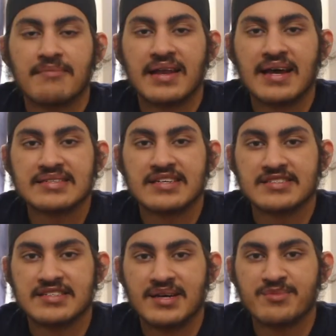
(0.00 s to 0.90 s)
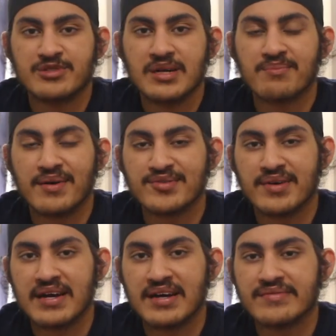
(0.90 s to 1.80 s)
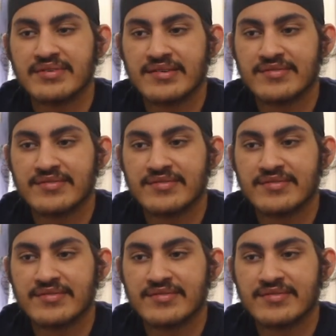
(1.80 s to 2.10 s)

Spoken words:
my last exam which I'm about to have